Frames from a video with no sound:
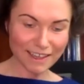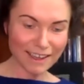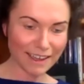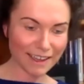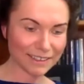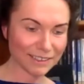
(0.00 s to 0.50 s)

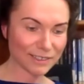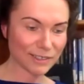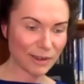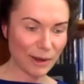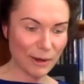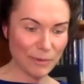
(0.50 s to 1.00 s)
And
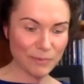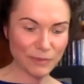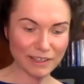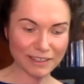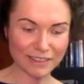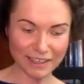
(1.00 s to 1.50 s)

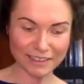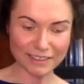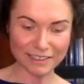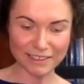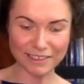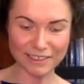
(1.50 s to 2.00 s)
um,
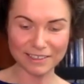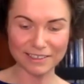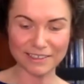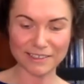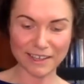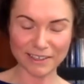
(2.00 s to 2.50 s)
then in
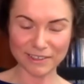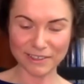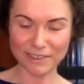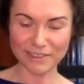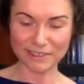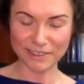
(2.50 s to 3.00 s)

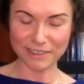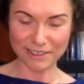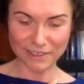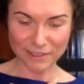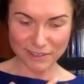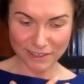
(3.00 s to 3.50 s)

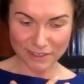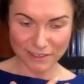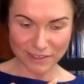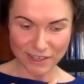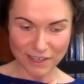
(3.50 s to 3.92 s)
1996,